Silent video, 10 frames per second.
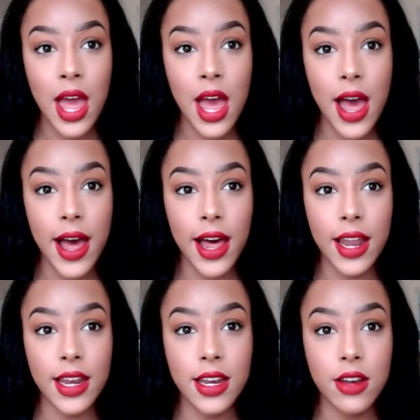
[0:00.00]

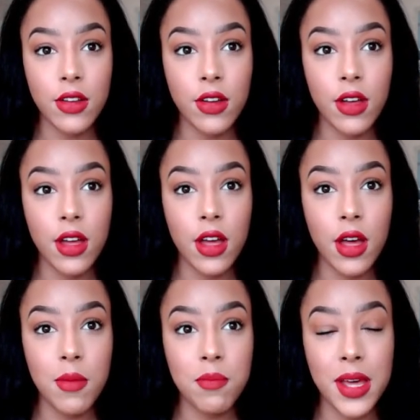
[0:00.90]
And
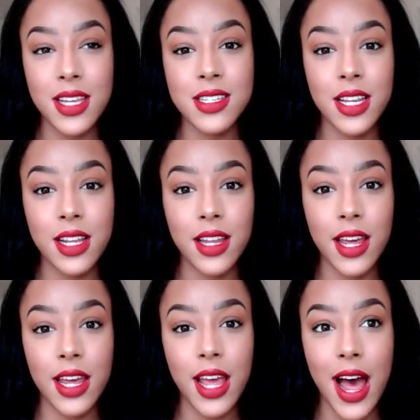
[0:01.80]

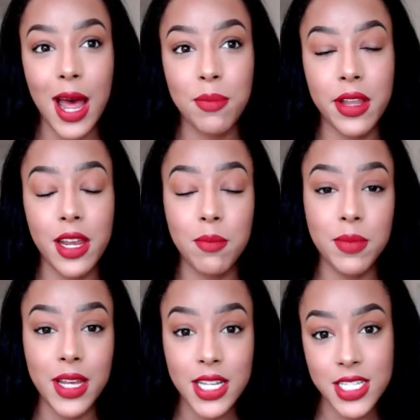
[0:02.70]
basically I played a
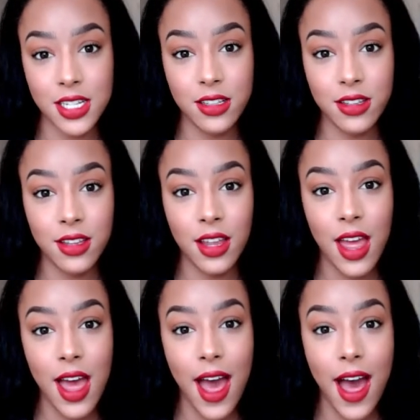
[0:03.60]
Beatle
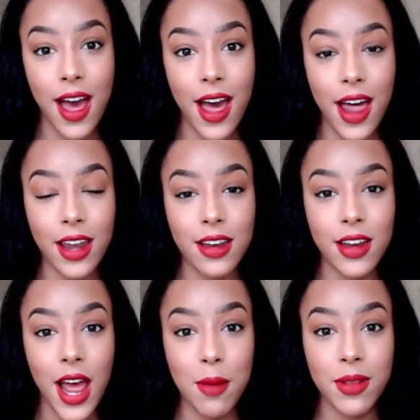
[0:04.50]
and
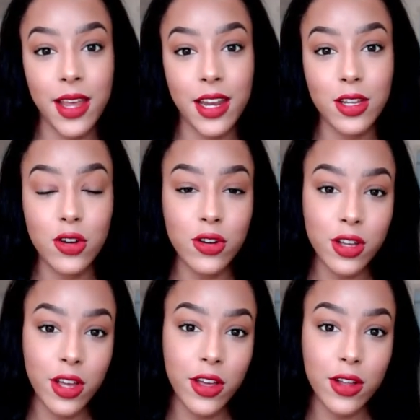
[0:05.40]
I played a young
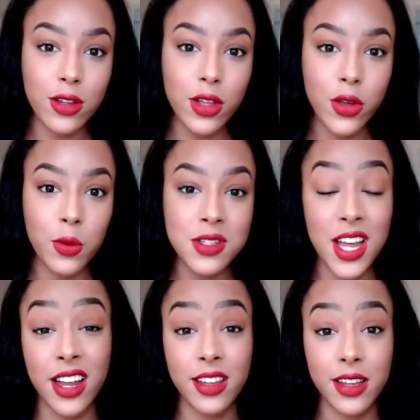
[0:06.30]
girl who sang
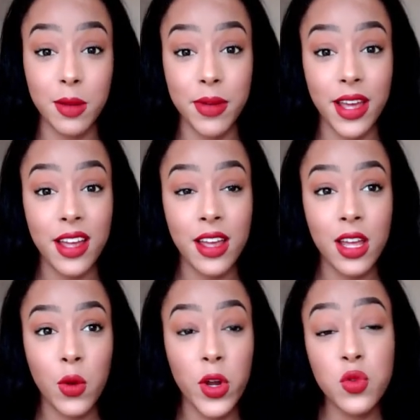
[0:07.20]
a little bit,
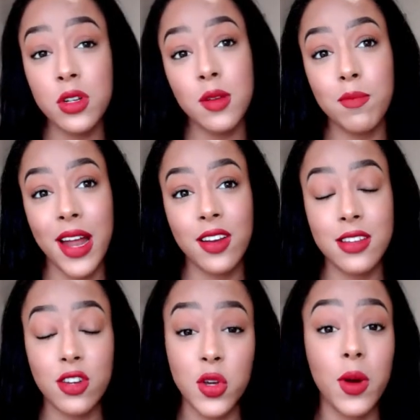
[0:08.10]
which wasn't bad because I
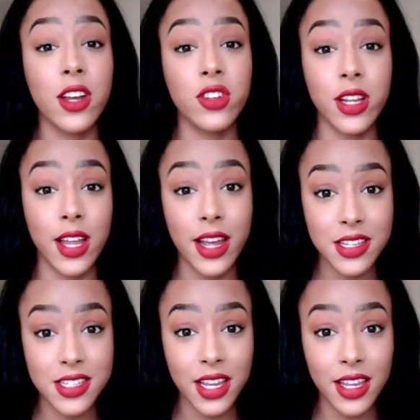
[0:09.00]
do actually like
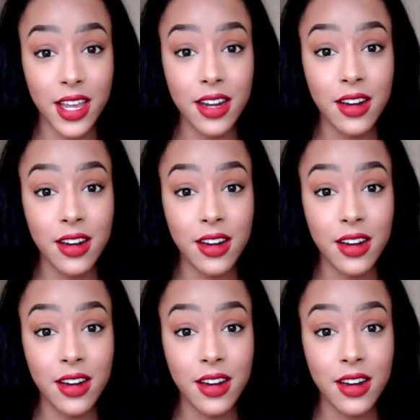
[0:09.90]
singing